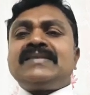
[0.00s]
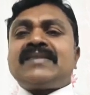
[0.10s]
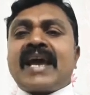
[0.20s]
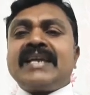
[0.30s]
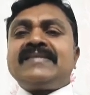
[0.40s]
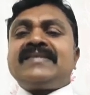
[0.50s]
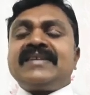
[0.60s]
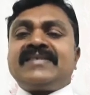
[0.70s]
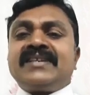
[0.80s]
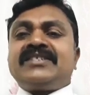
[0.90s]
science
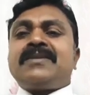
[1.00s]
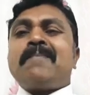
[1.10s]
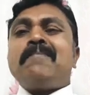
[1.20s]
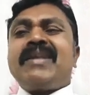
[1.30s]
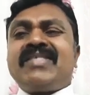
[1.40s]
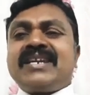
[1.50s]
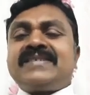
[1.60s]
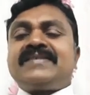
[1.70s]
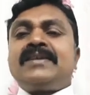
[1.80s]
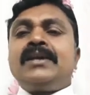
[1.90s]
research
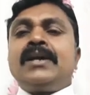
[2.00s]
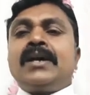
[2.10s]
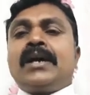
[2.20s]
methods.